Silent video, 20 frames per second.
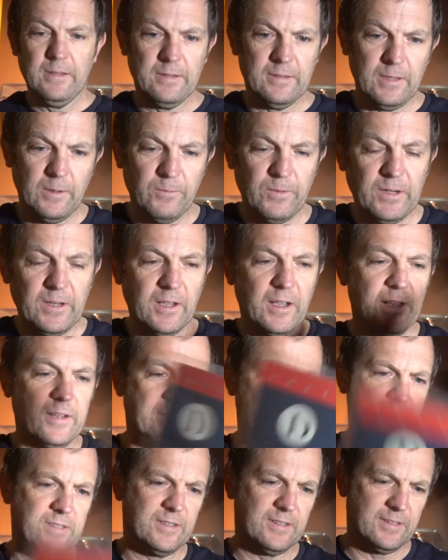Then we
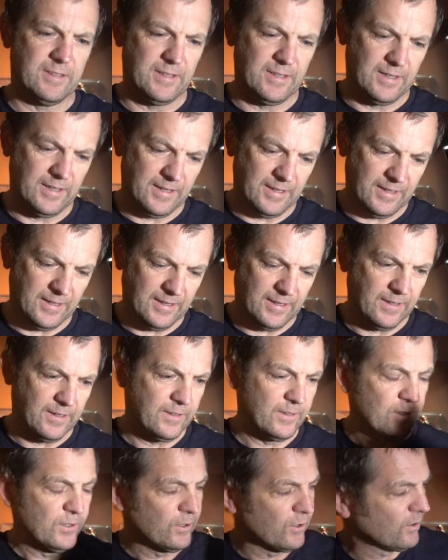got
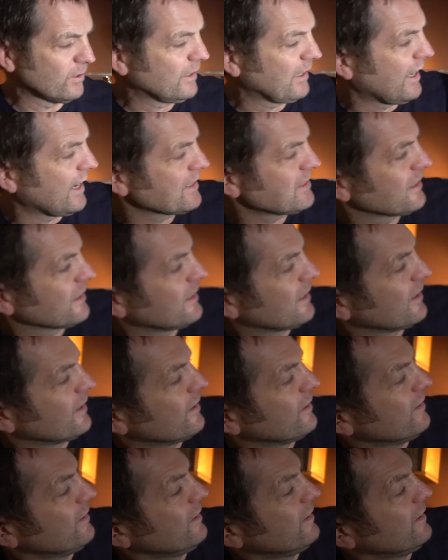good old classic
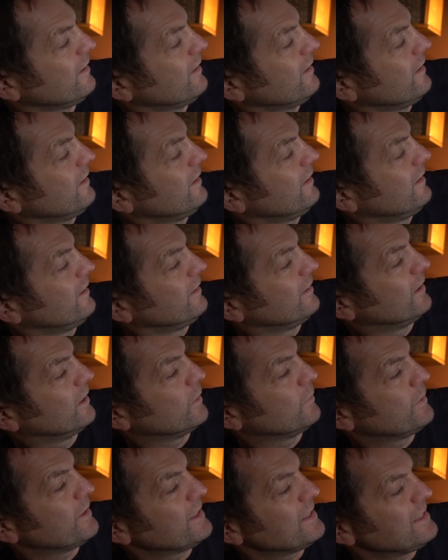here. A
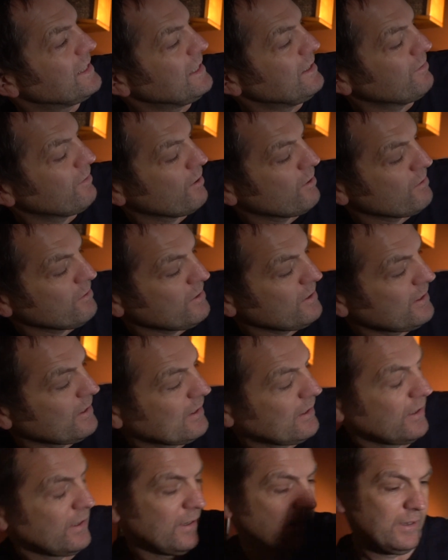little bit of Devo.
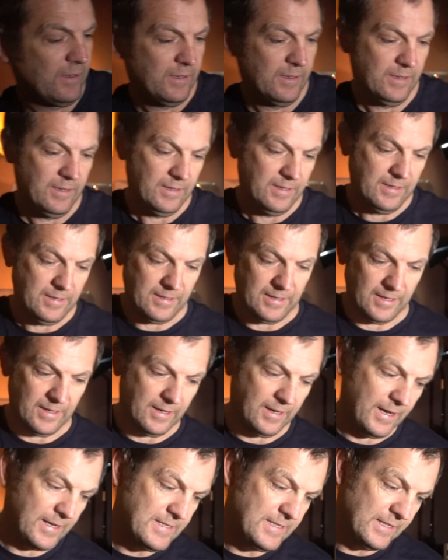
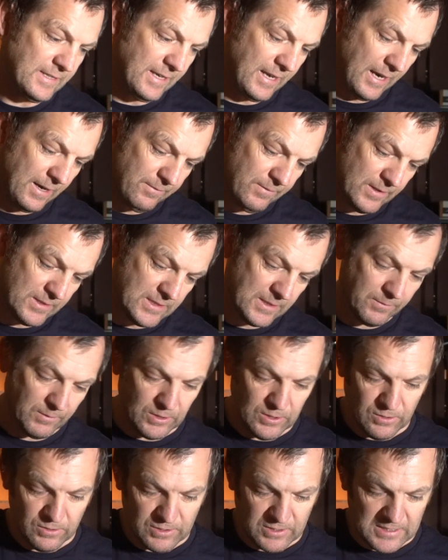I didn't have this. I'm a
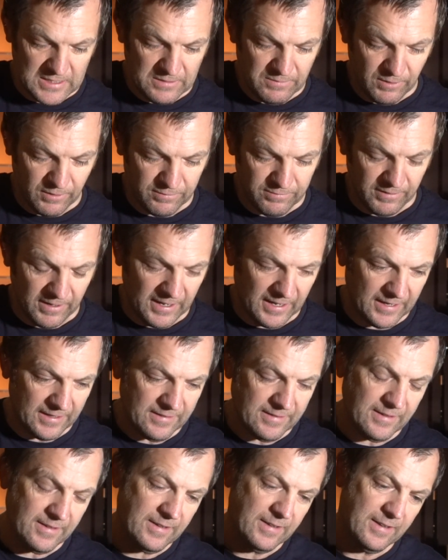huge Devo fan,
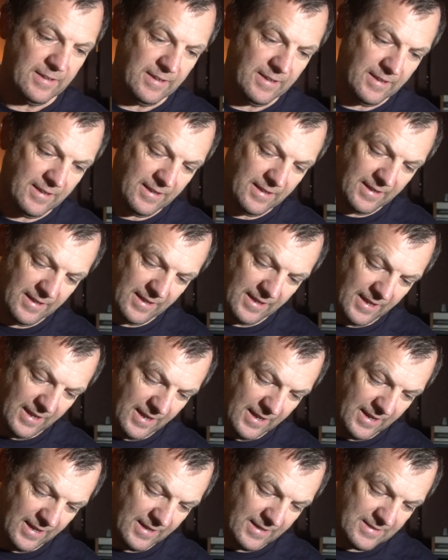
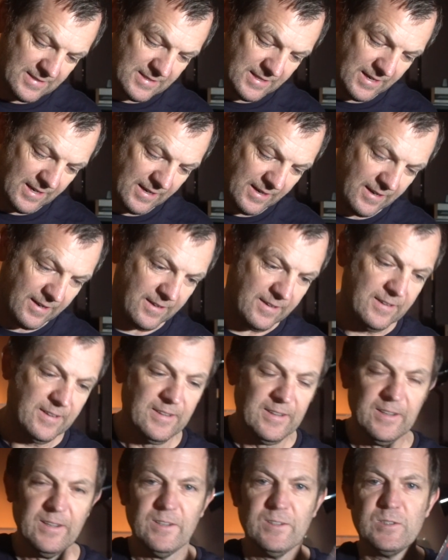and
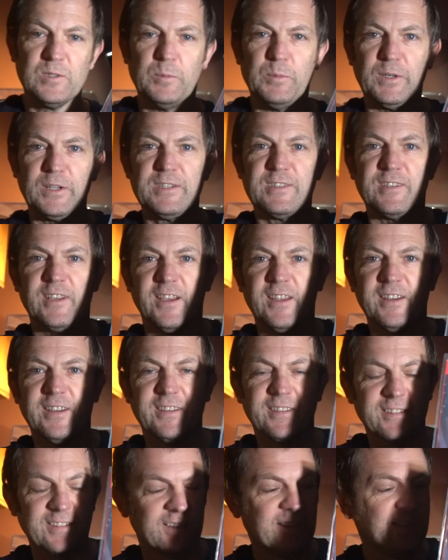super
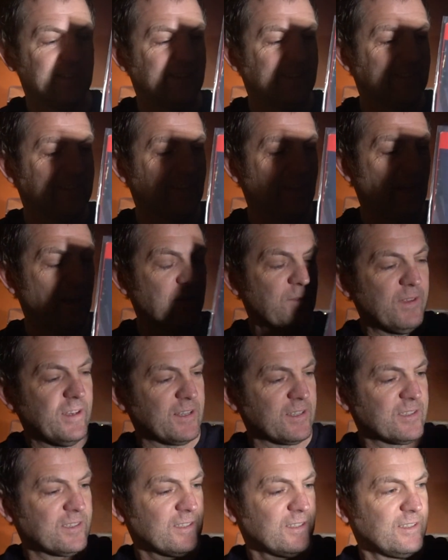excited to have
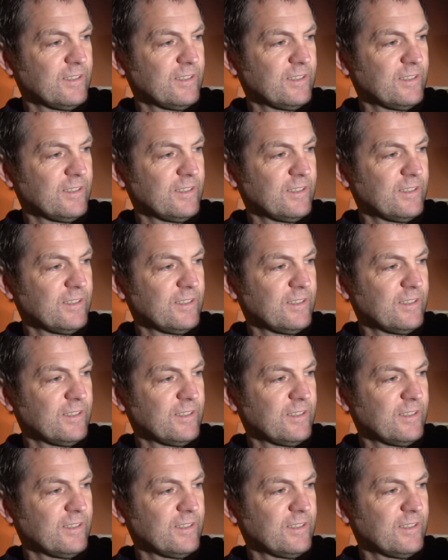this.